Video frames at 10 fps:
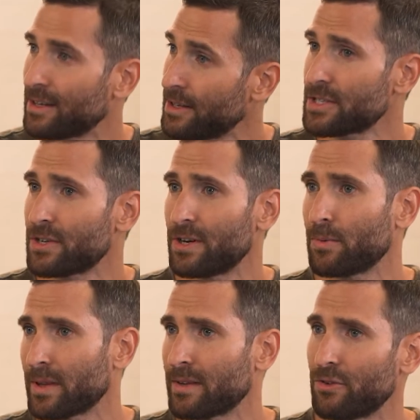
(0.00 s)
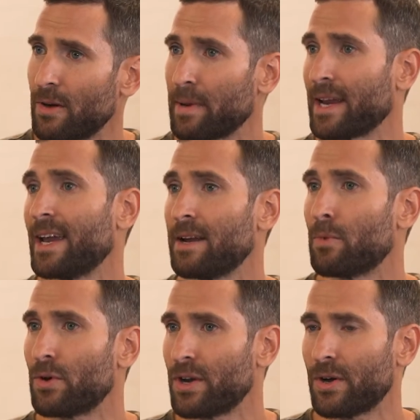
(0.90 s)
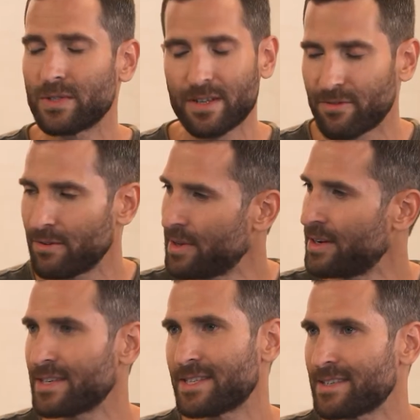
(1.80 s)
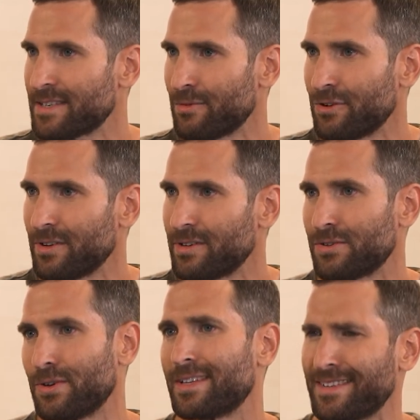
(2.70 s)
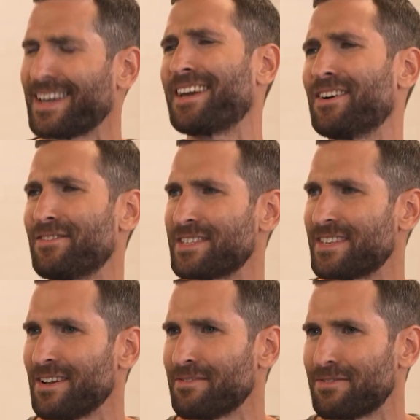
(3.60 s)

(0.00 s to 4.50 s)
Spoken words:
cluster with dropping in more nodes, and from there the system should sort of take care of itself.